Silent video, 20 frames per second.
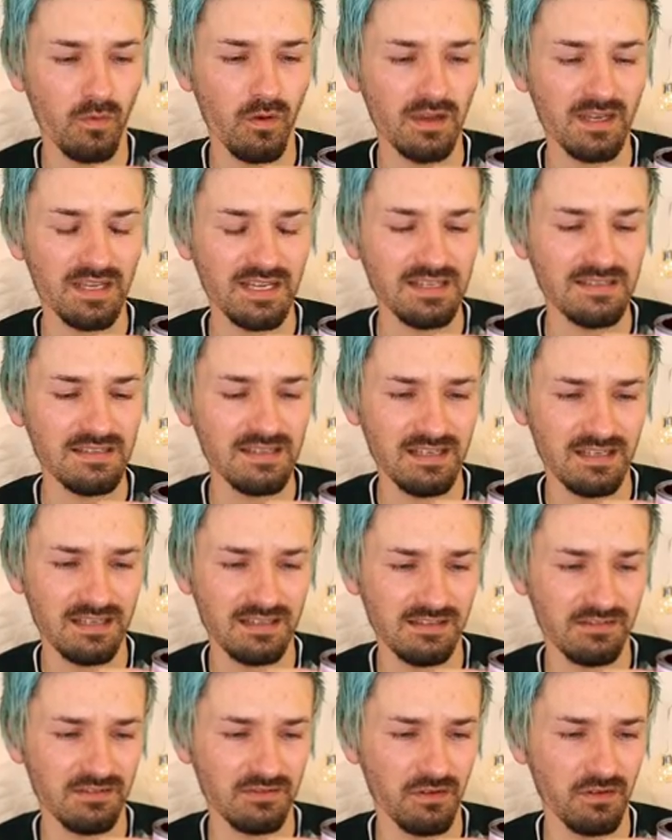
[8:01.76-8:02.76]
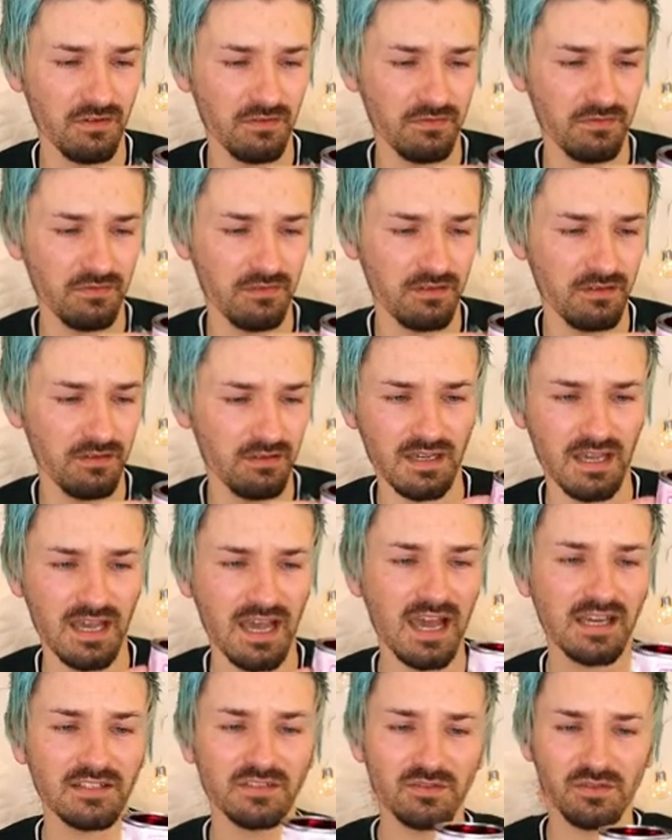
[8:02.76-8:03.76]
What is this stuff?
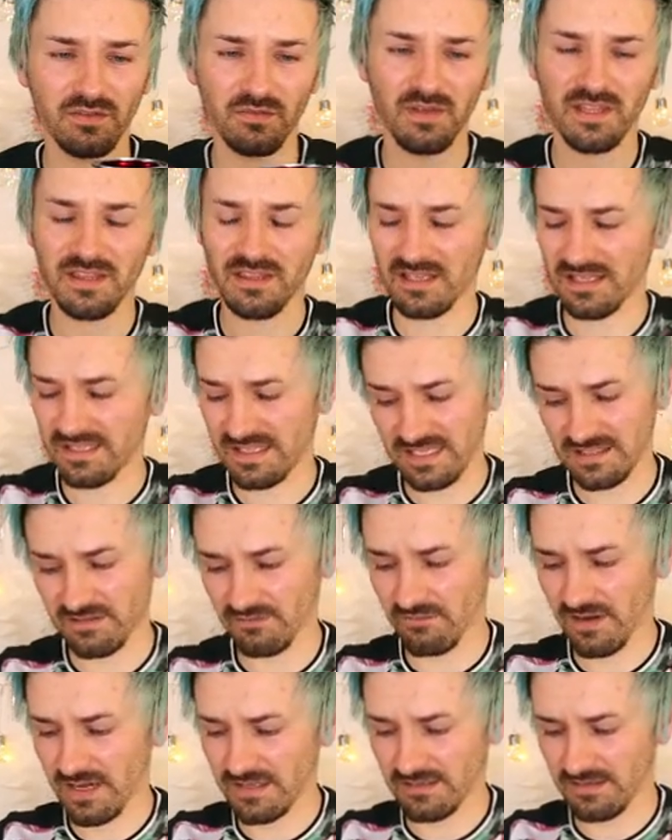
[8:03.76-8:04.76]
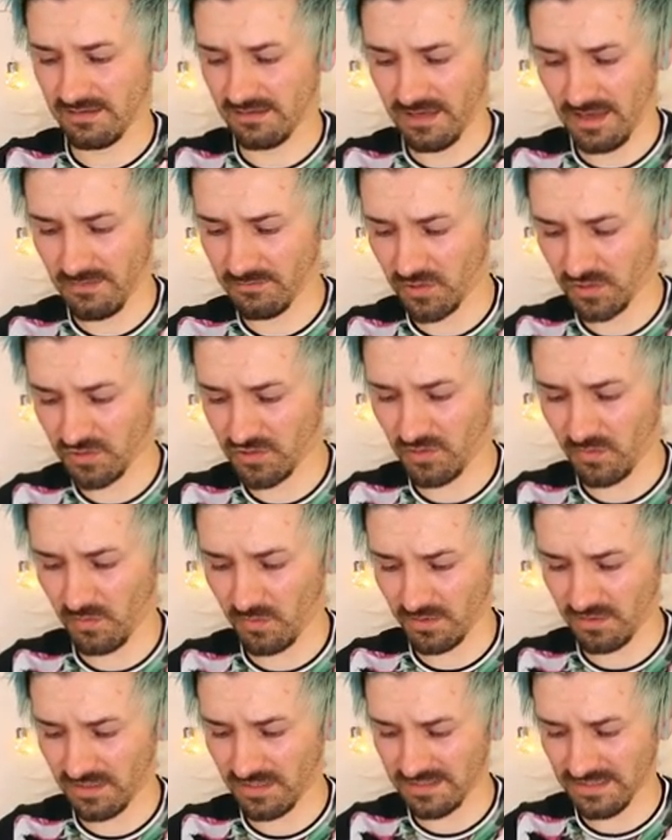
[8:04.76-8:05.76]
I don't know whether this is a resin. I'm not sure
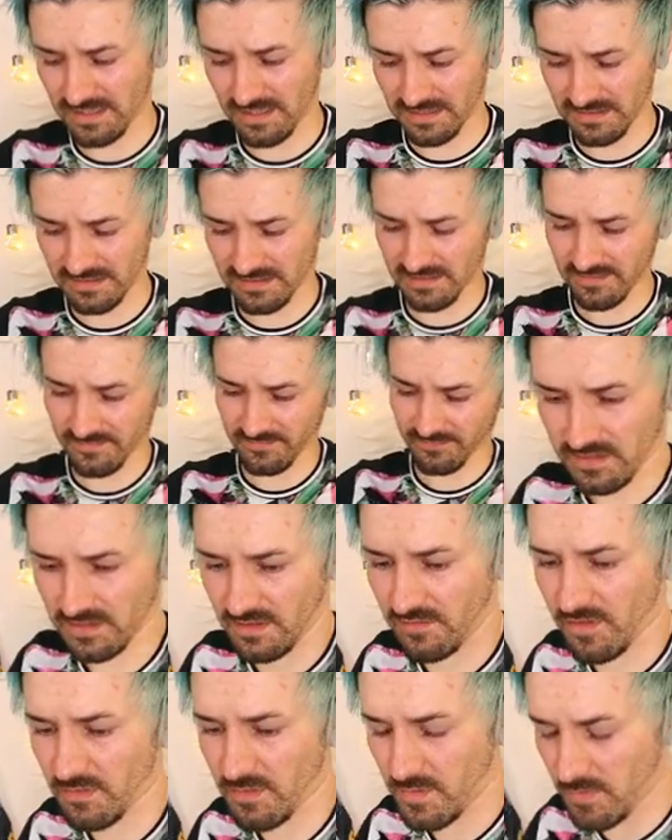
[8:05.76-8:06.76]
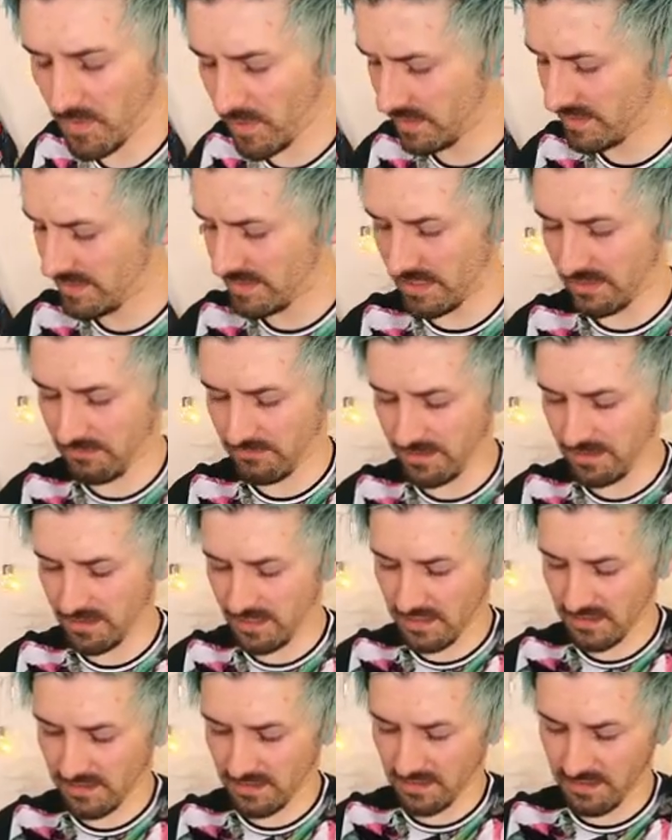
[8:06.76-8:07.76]
what this is. So I've got my polystyrene
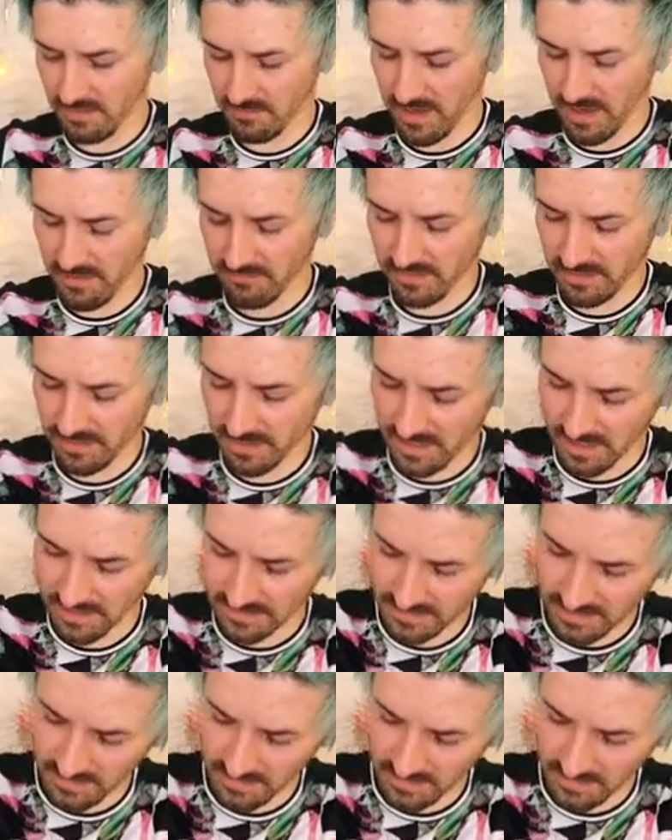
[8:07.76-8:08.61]
there, and apparently I